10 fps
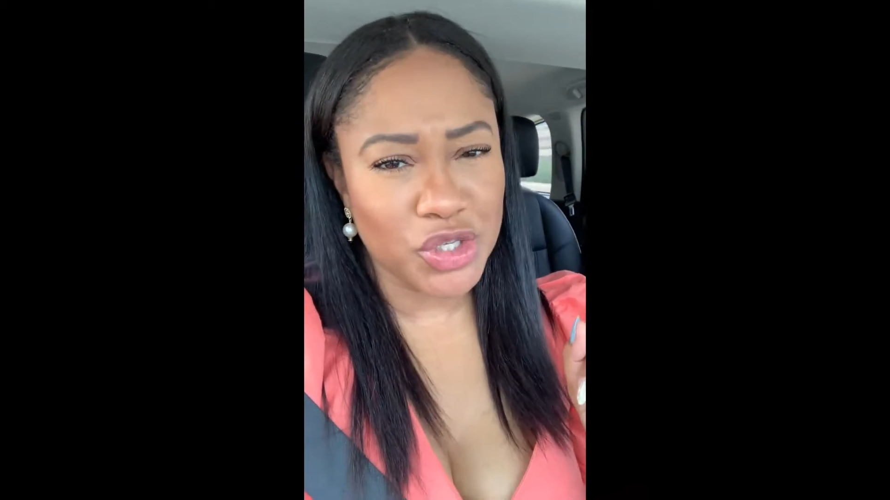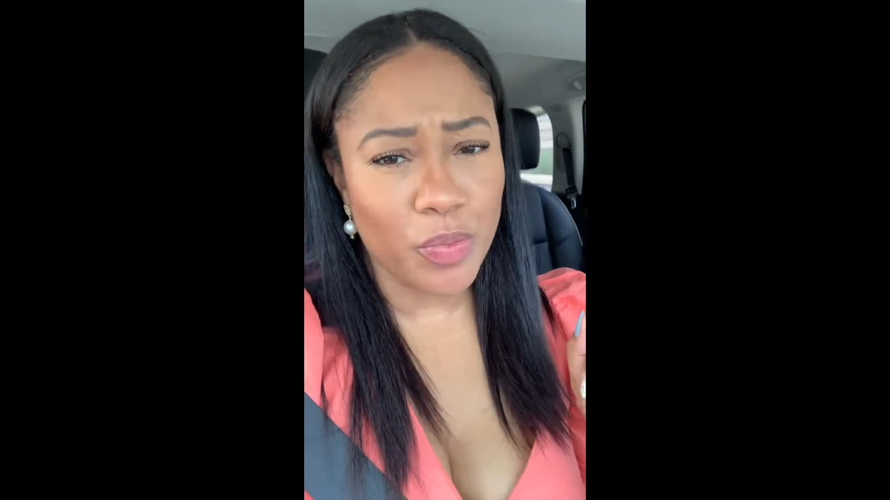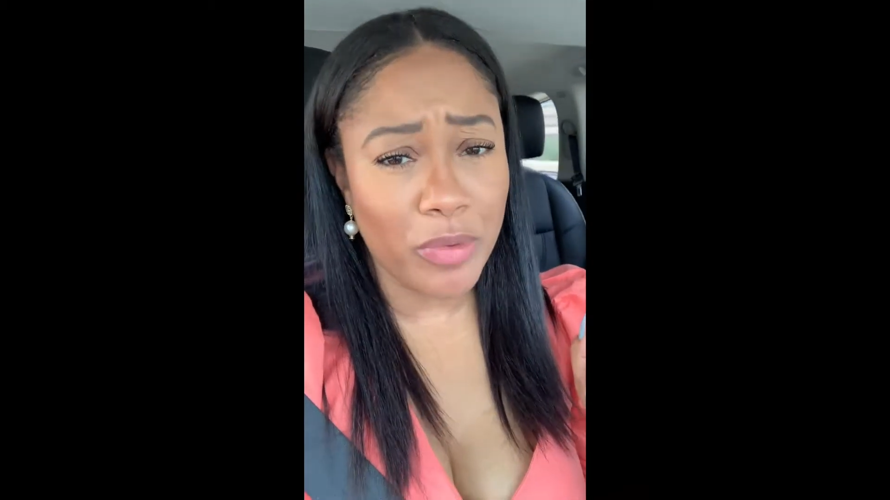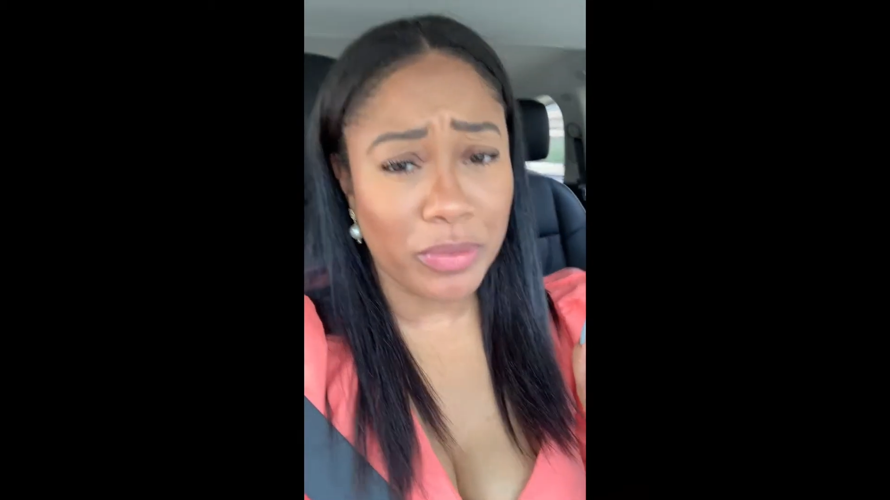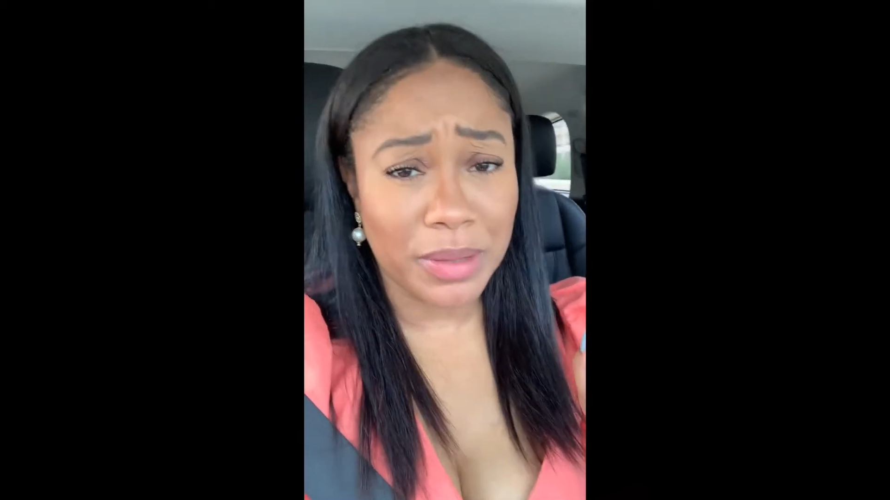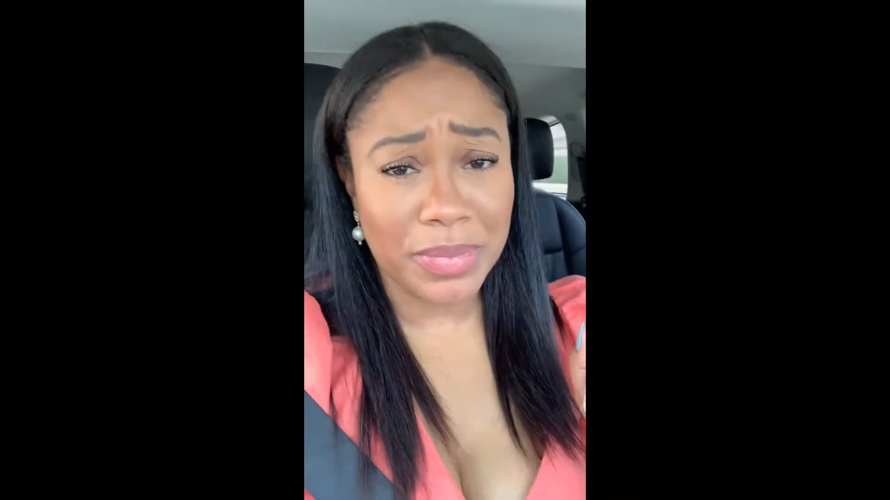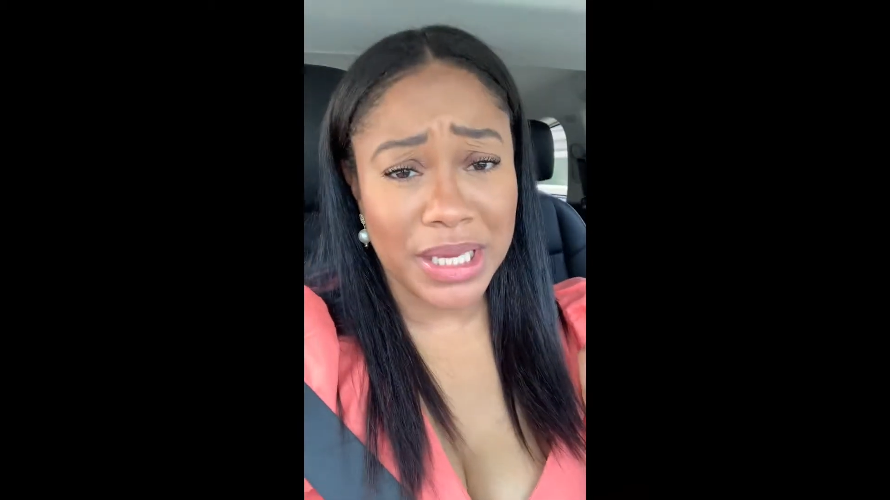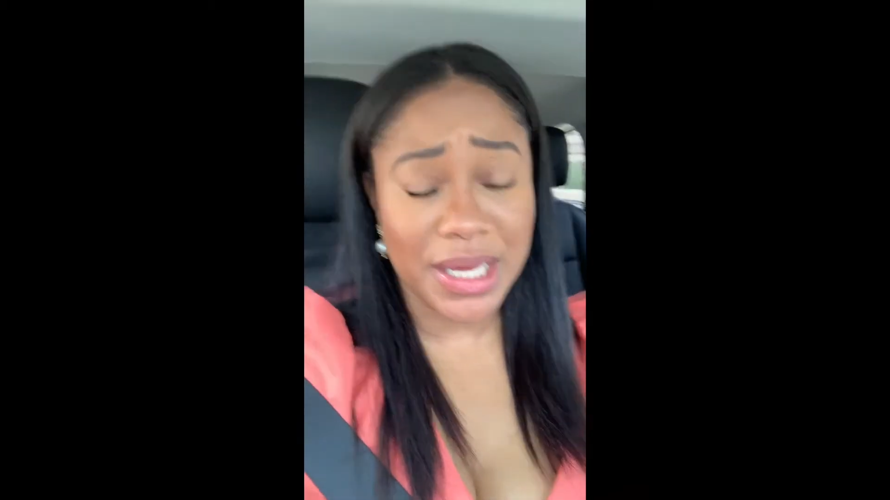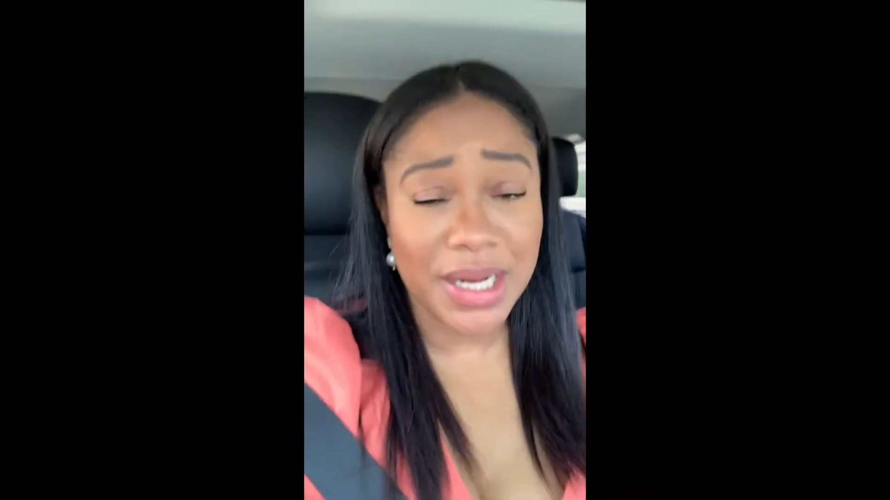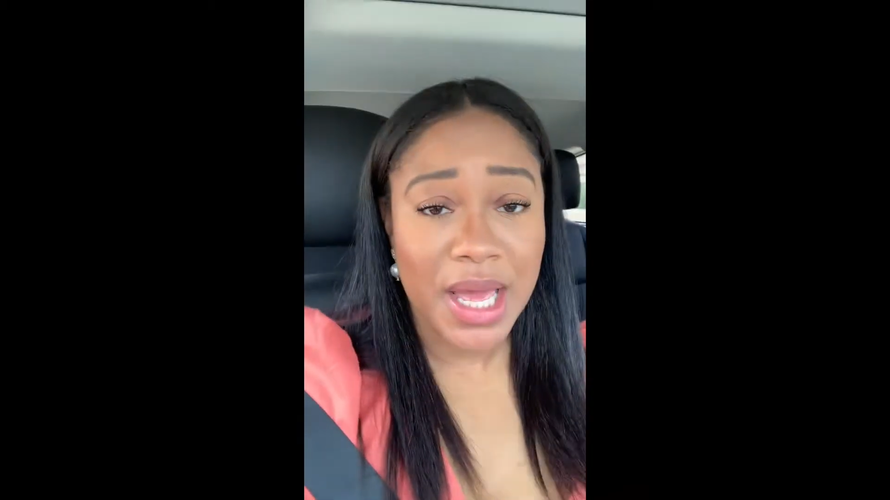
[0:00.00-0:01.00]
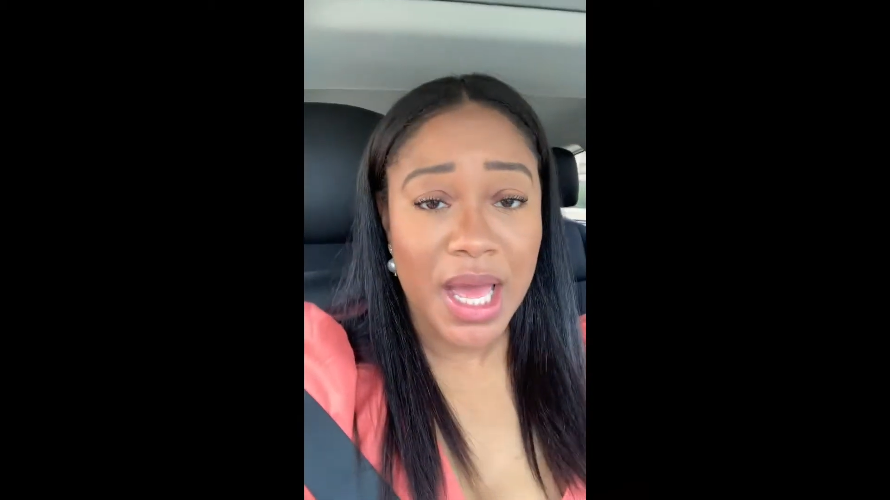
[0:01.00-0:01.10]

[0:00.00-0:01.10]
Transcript: will probably be it